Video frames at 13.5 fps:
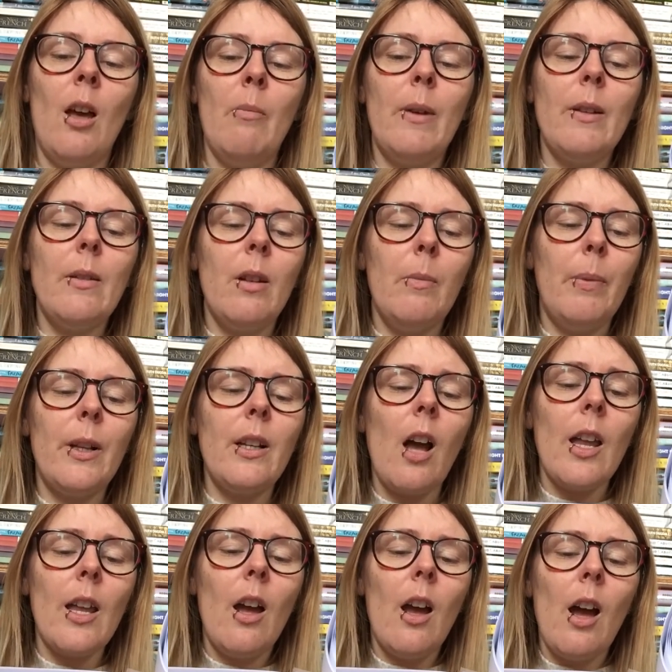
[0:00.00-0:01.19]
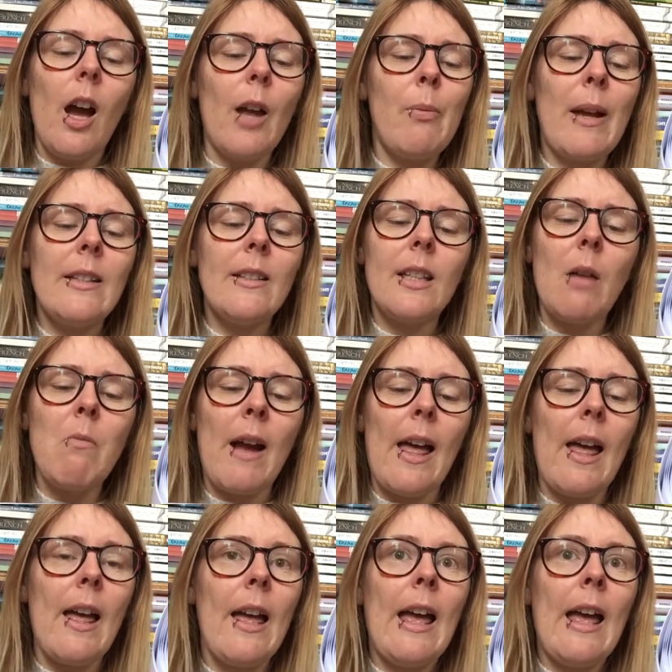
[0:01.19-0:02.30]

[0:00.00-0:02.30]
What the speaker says: But I went somewhere,